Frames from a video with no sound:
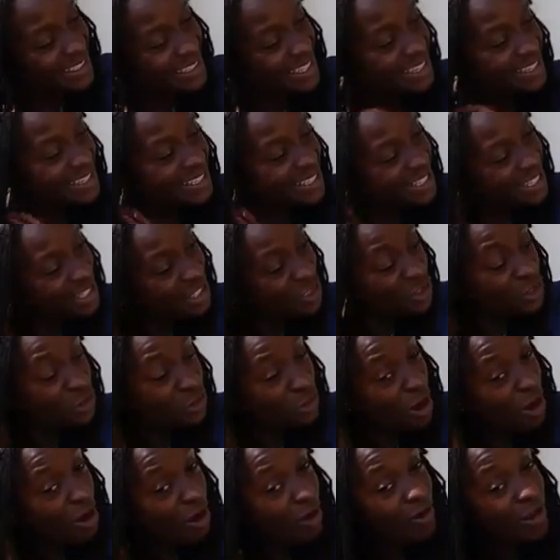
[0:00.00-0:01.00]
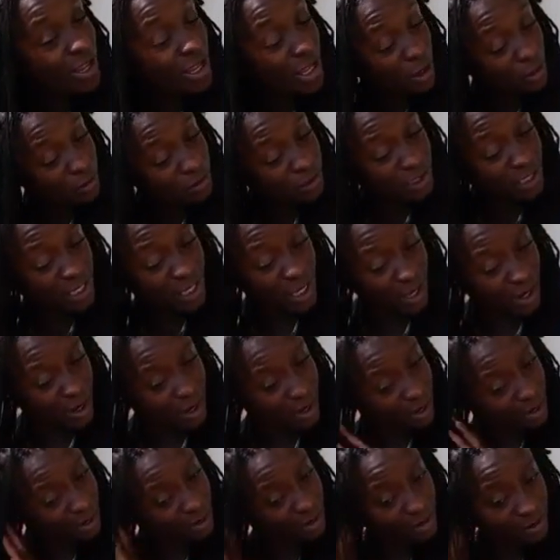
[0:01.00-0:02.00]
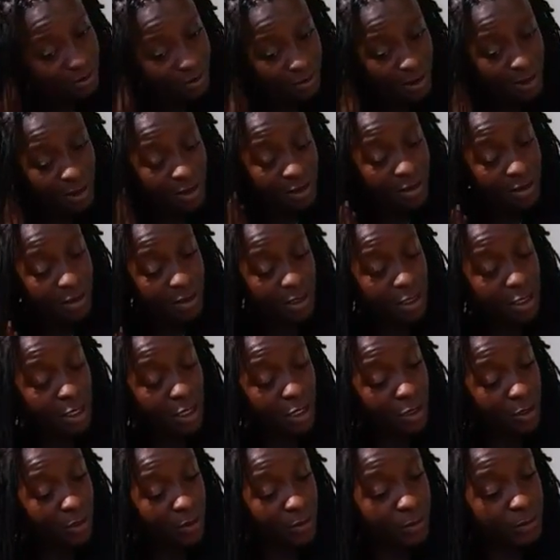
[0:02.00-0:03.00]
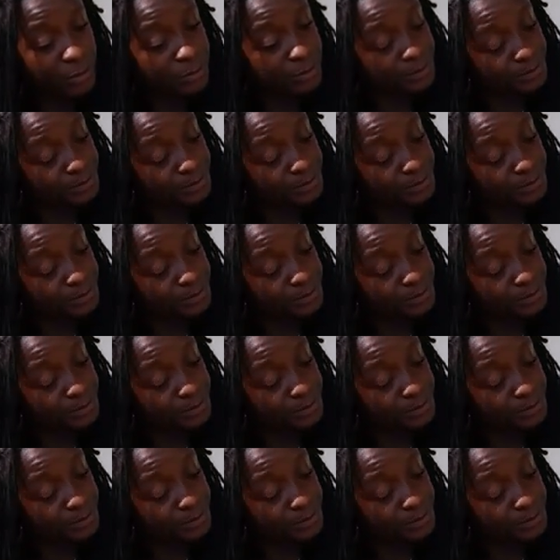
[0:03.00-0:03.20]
just strong, healthy hair, you know.